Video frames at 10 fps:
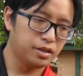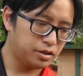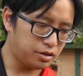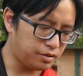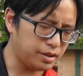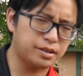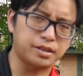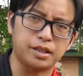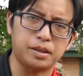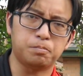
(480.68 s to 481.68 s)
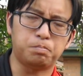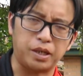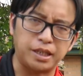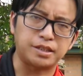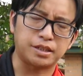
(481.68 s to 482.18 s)
So that's the
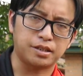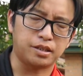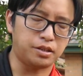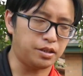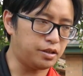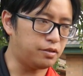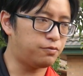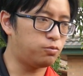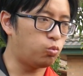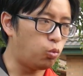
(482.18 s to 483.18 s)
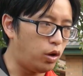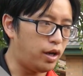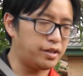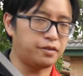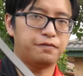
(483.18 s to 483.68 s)
basic idea of
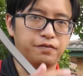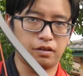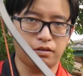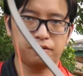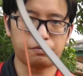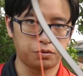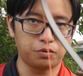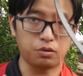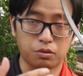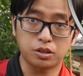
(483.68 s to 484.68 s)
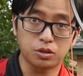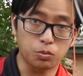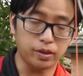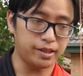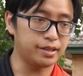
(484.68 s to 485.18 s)
why the follow through looks the
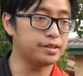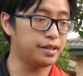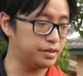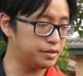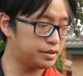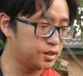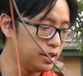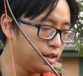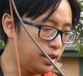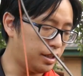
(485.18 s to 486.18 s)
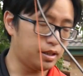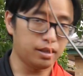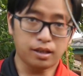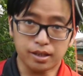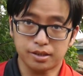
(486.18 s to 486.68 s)
way it does.
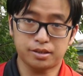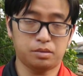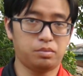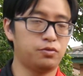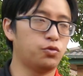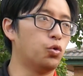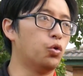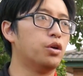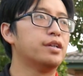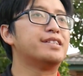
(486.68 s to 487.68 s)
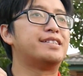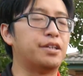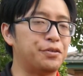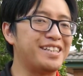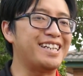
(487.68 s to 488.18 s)
Like I said before,
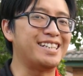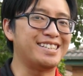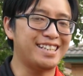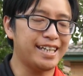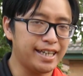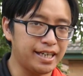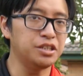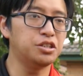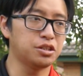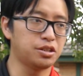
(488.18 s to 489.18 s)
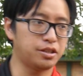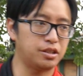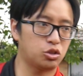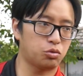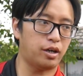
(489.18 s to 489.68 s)
don't intentionally
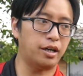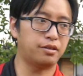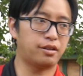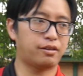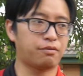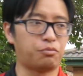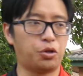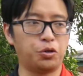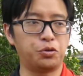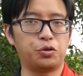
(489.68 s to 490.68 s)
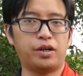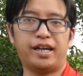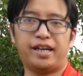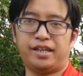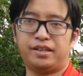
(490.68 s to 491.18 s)
try to throw your
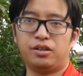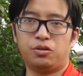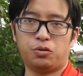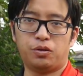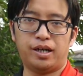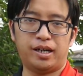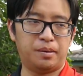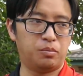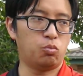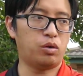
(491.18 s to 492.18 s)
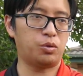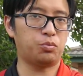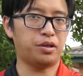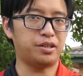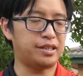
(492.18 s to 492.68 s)
hand or arm one
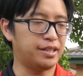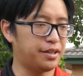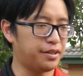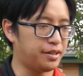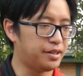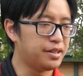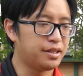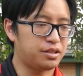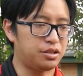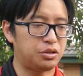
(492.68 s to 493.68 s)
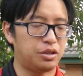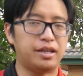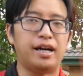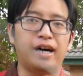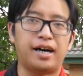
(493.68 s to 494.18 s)
way or the other. You're
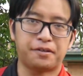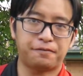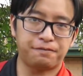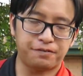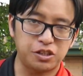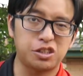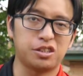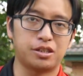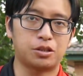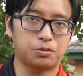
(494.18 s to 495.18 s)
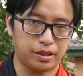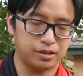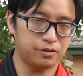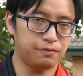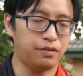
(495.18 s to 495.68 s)
not artificially
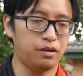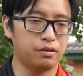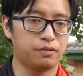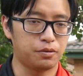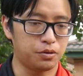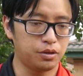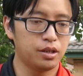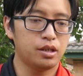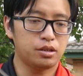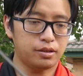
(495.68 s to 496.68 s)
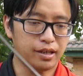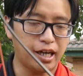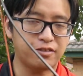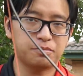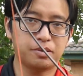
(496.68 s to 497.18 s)
creating the follow through. You
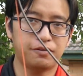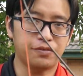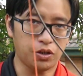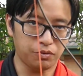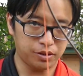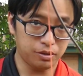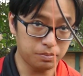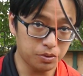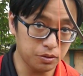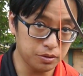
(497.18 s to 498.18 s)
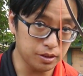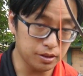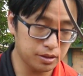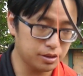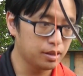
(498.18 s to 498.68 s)
have to be following your
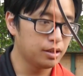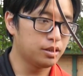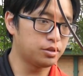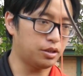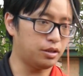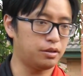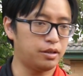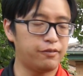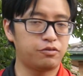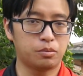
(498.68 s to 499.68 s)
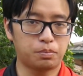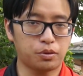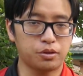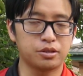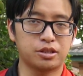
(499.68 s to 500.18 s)
process. So if your
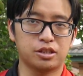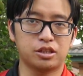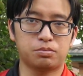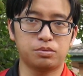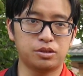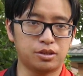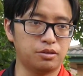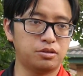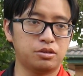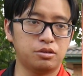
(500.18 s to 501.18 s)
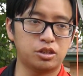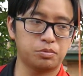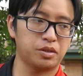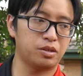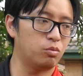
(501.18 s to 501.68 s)
process results in you
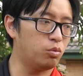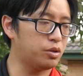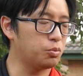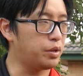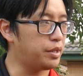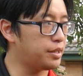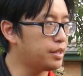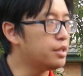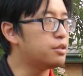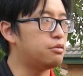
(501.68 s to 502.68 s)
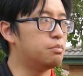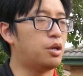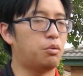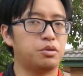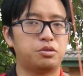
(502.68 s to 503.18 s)
swinging one way, you
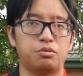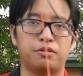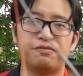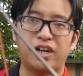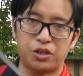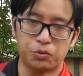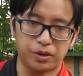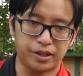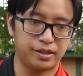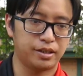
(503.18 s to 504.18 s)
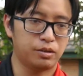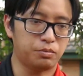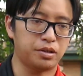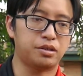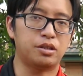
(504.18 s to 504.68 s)
might want to evaluate
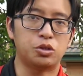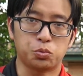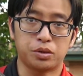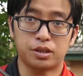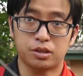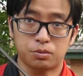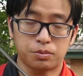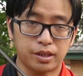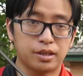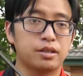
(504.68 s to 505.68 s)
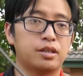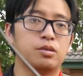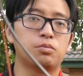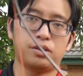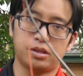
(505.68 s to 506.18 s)
whether you're doing it
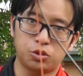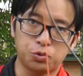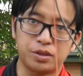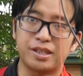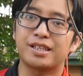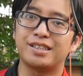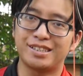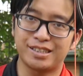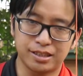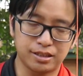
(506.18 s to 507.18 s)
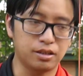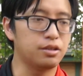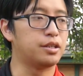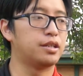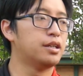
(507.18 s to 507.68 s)
correctly, whether you're doing it
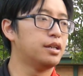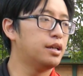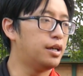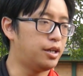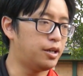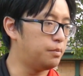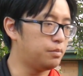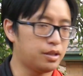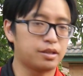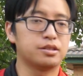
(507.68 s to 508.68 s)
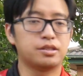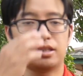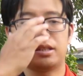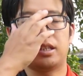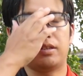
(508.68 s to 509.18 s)
consistently. Like I
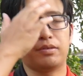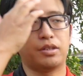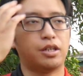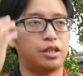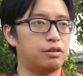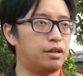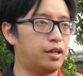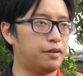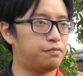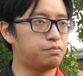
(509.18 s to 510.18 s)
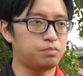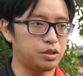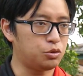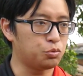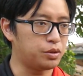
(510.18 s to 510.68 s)
said, even though I've
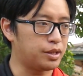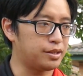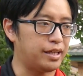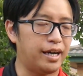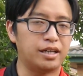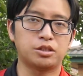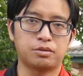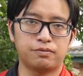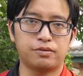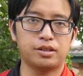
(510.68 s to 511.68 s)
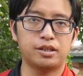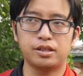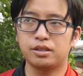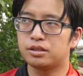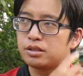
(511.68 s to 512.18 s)
been doing the outswing for
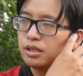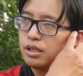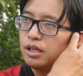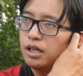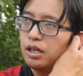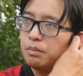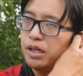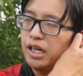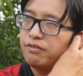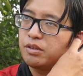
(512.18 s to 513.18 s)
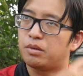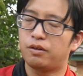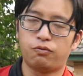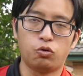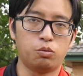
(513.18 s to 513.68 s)
years, having my
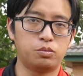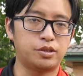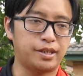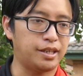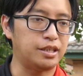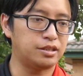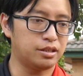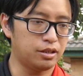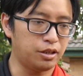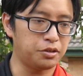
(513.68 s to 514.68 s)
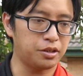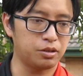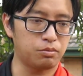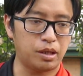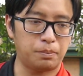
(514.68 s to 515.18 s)
form change and learning
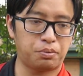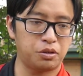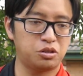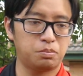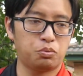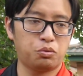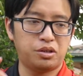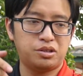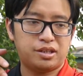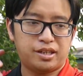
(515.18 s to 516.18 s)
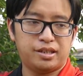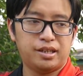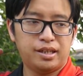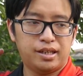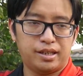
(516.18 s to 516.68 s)
the right pressure point and
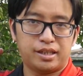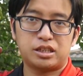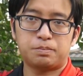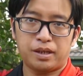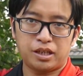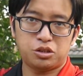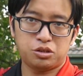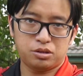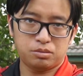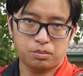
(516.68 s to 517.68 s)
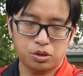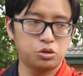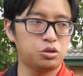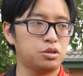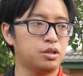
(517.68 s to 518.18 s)
expansion
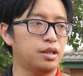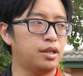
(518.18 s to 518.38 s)
motion